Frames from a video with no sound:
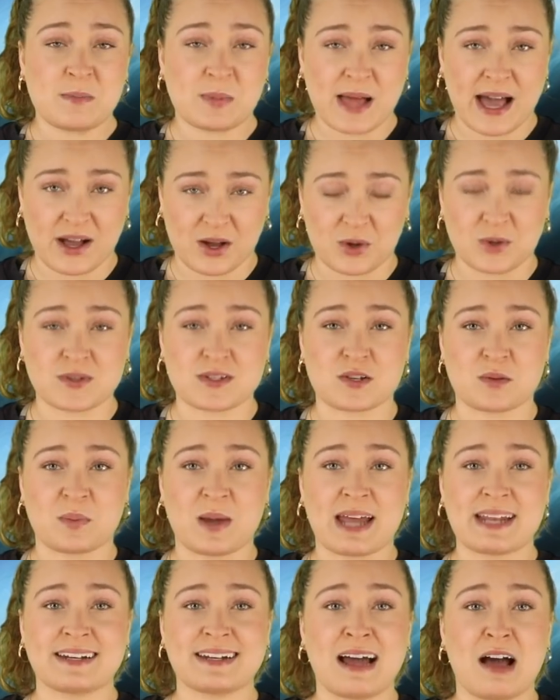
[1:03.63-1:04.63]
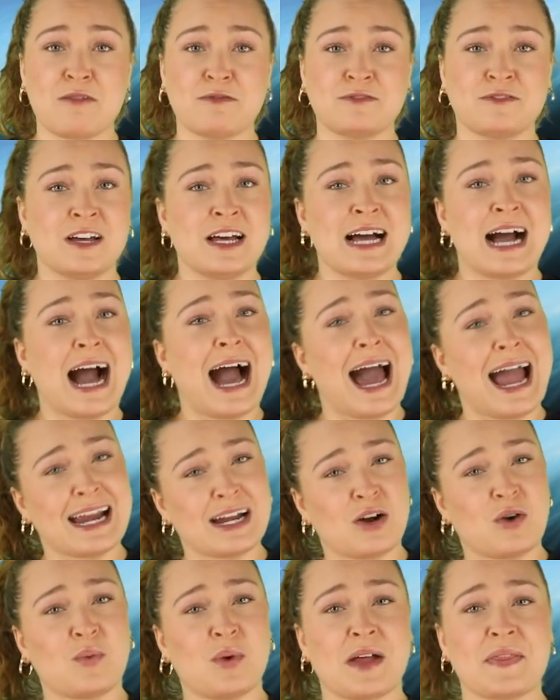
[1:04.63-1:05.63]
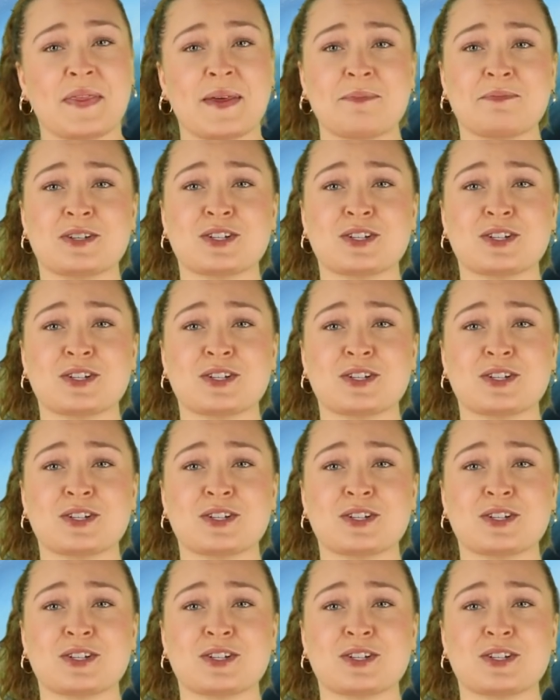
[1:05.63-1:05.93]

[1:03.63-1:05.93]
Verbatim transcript: Black holes are bad enough, I don't want them